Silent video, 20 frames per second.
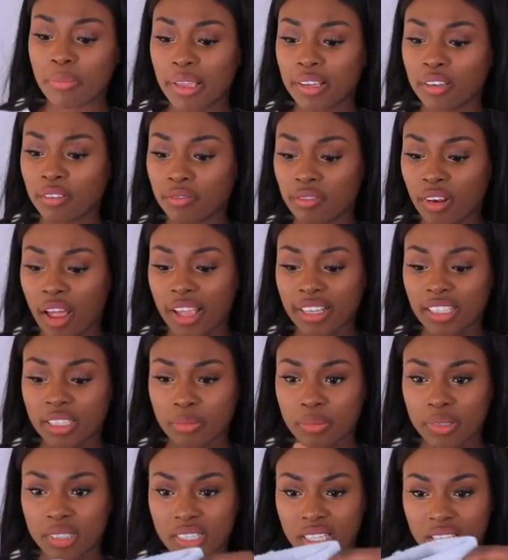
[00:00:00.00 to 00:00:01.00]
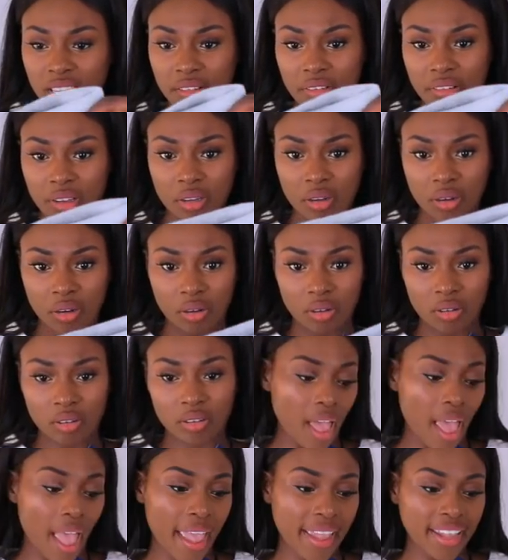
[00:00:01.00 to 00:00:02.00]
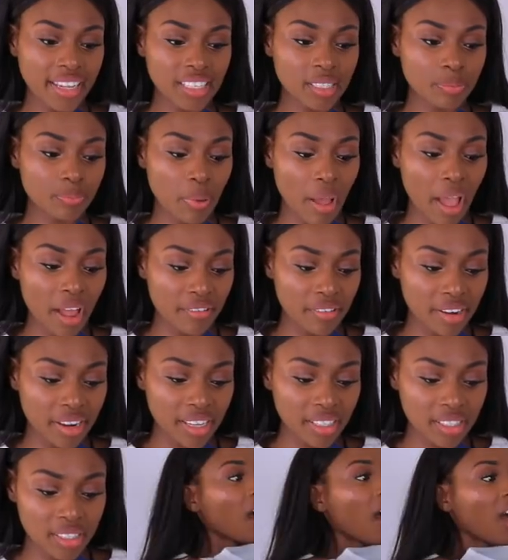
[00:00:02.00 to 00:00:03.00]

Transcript: made of nice material. 8 Paris.